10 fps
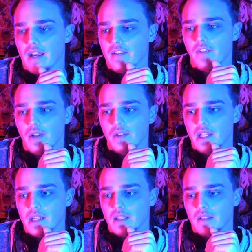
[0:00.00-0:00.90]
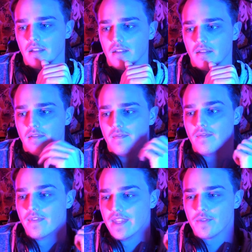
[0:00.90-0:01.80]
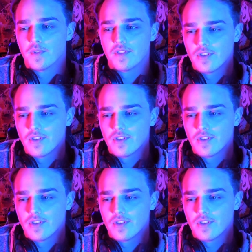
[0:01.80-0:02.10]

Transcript: I felt like this was